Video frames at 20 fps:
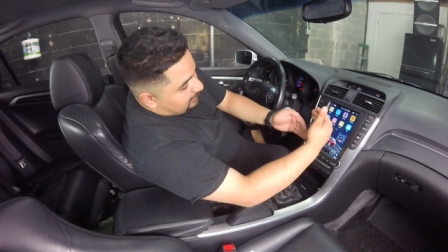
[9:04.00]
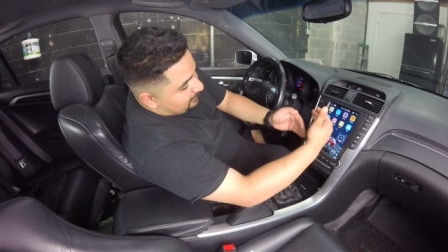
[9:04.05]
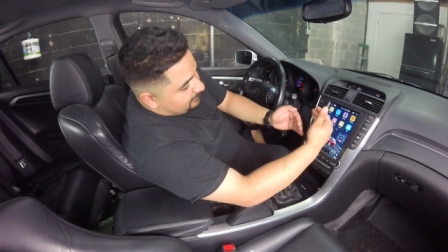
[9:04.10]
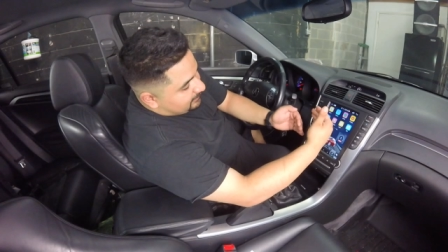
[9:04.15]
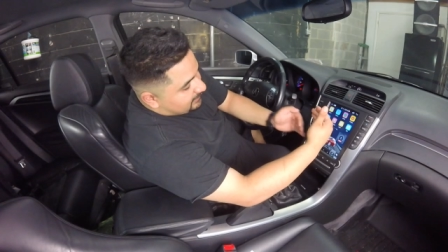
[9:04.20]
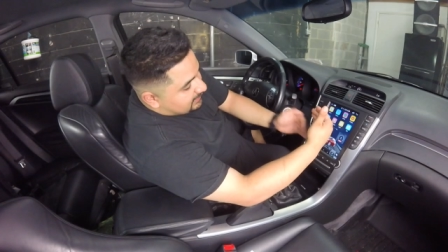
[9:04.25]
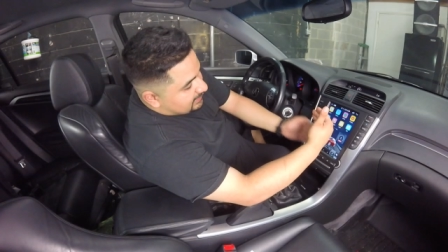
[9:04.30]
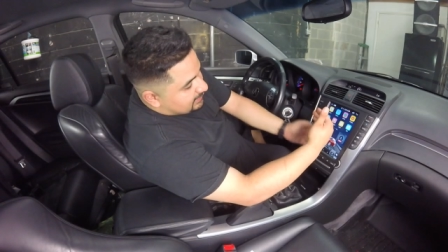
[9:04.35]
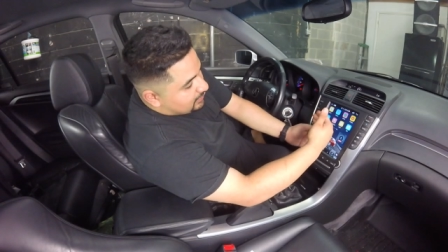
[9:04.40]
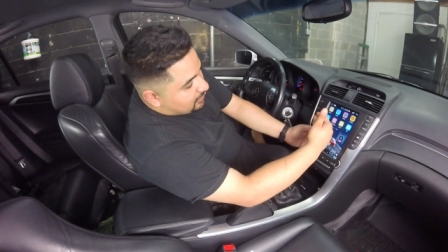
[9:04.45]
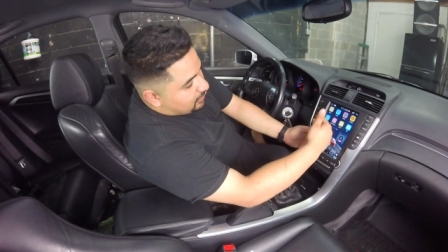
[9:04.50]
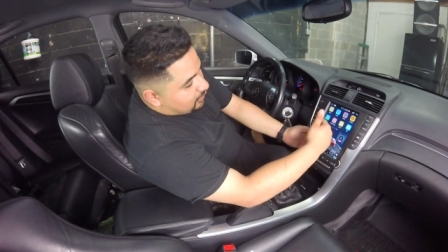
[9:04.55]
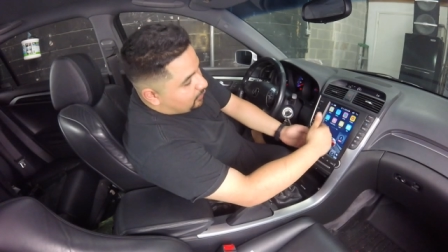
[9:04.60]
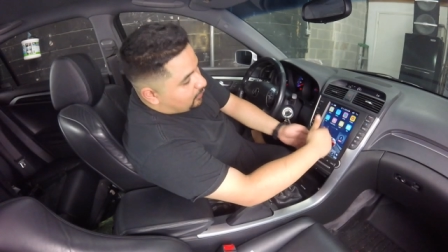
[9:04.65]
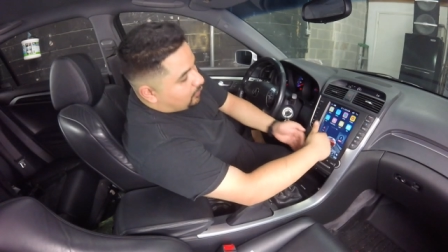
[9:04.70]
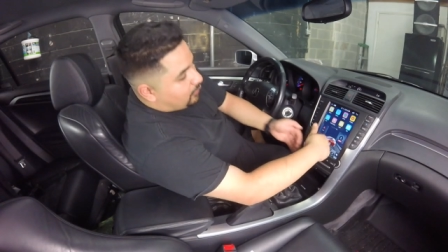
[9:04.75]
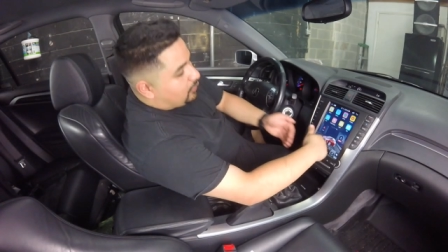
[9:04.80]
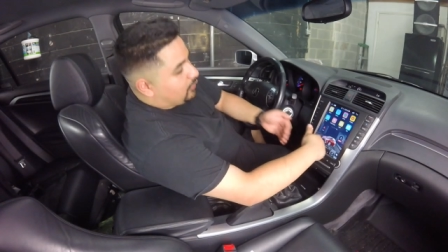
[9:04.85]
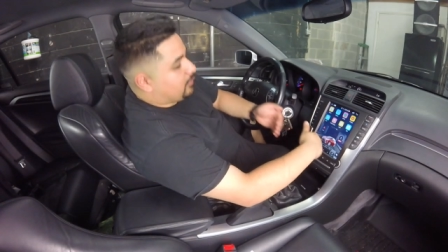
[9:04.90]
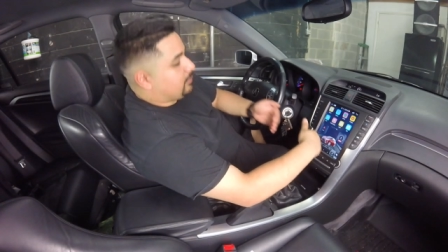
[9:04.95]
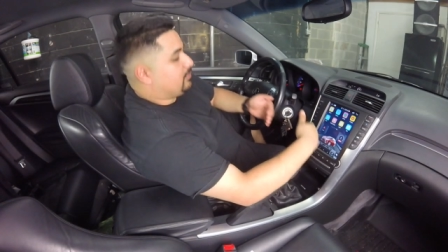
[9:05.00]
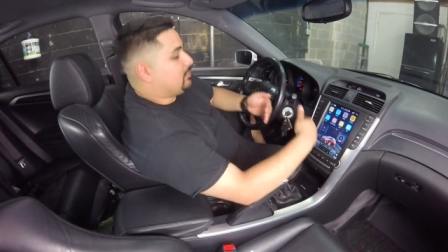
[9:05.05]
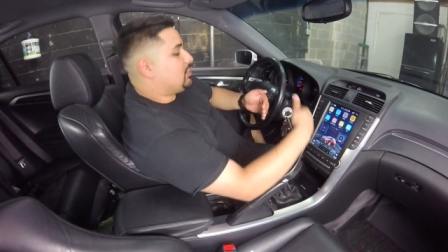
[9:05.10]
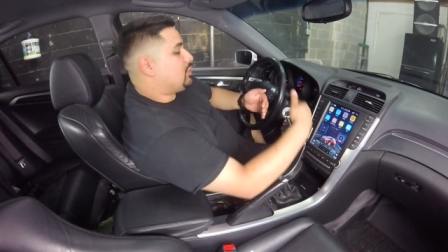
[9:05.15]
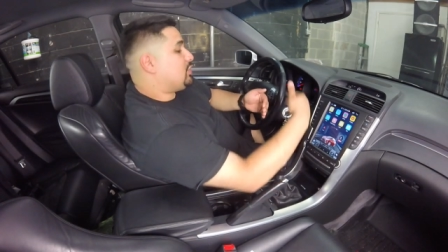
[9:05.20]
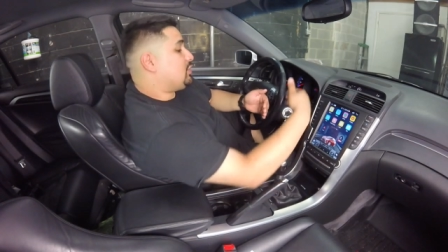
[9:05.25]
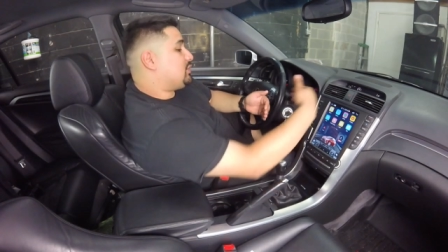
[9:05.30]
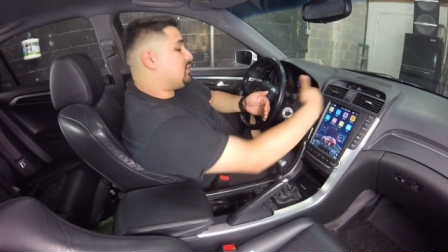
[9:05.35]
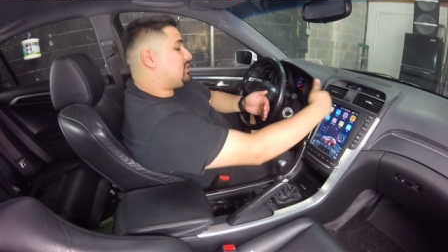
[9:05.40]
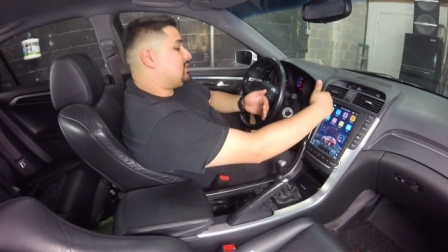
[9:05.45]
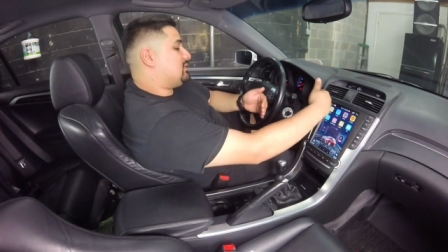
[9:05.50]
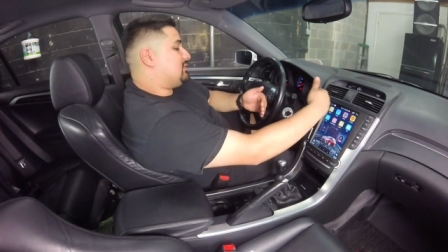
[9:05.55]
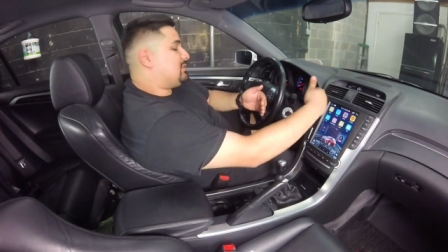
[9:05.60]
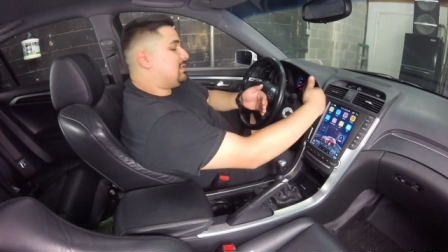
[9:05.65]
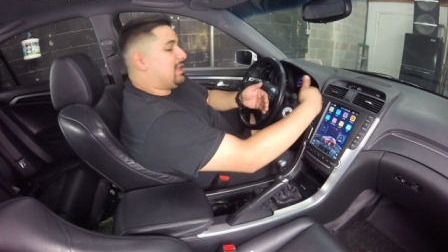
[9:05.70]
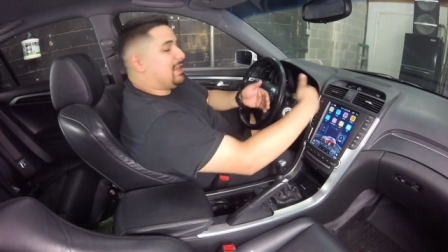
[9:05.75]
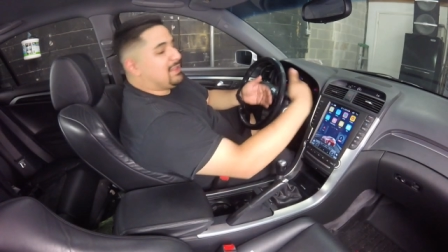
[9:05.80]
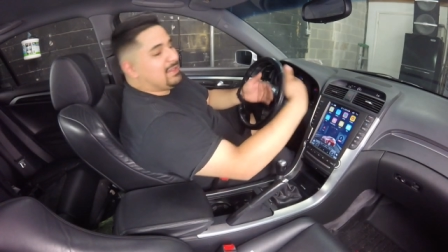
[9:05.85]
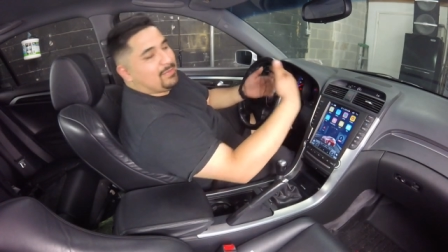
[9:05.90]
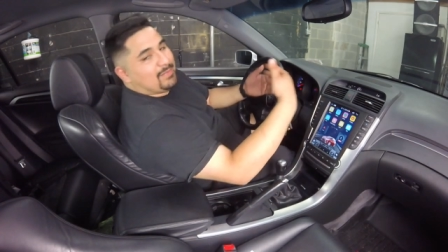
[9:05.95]
a video, or music, that
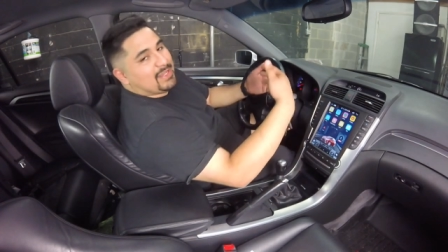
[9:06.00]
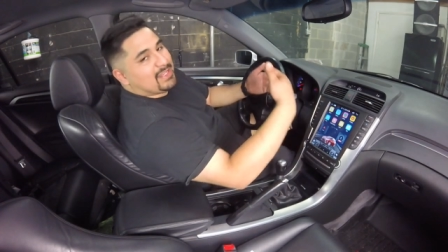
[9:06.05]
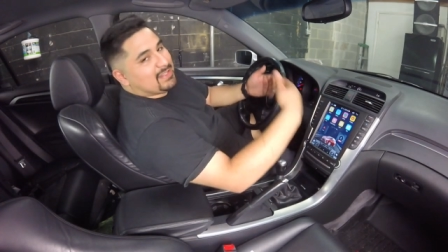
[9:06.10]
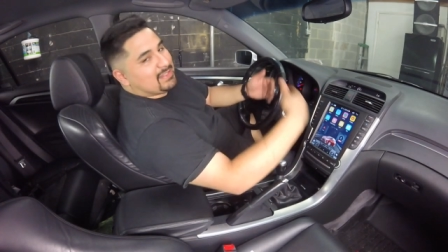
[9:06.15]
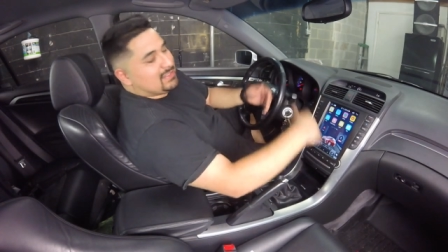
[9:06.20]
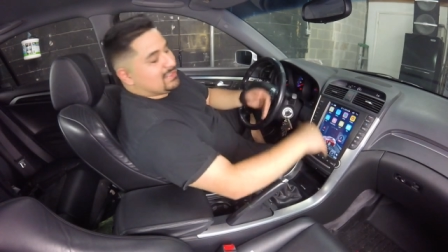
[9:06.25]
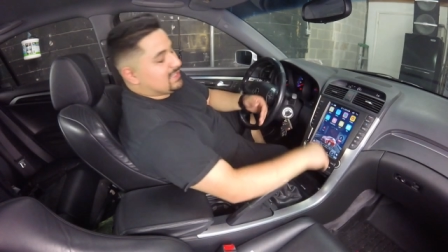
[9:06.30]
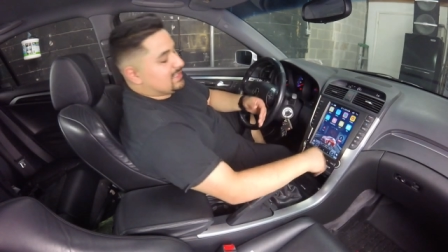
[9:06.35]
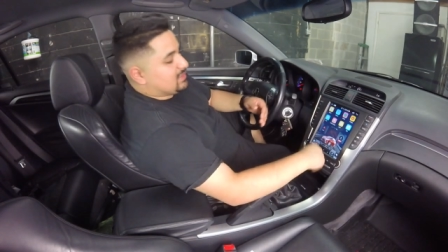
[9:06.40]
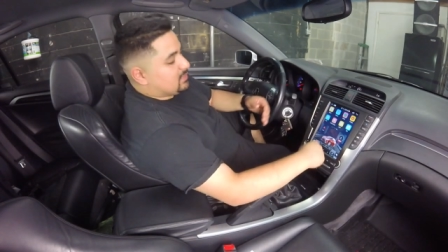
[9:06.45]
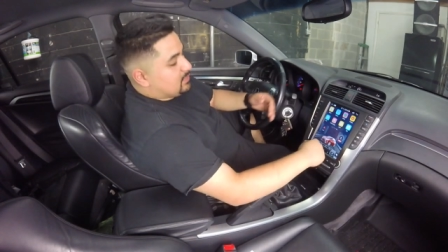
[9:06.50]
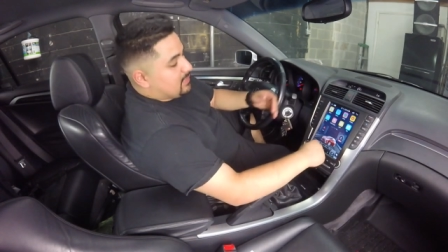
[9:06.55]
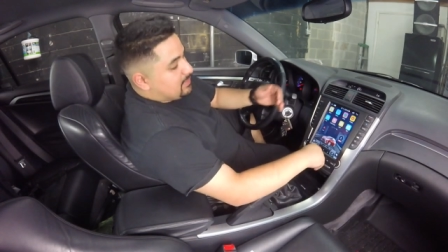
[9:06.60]
doesn't make any sense,